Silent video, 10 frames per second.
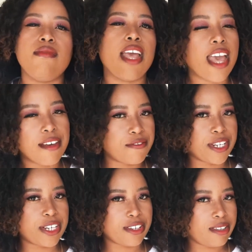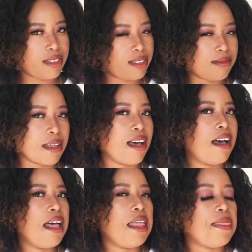hair videos.
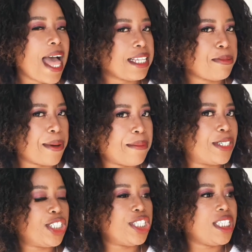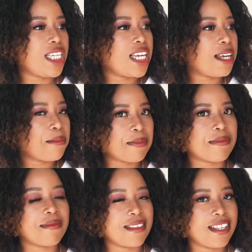That's pretty much the
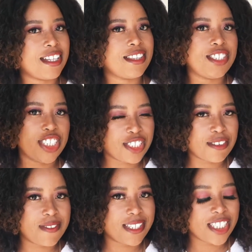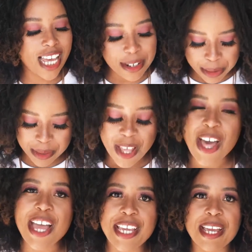gist of this channel.
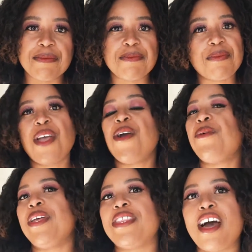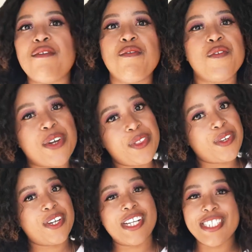Okay, without
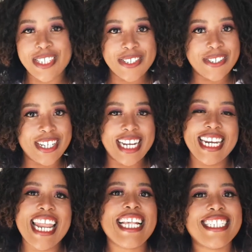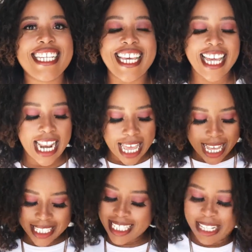further ado, let's get
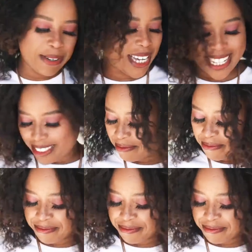into it.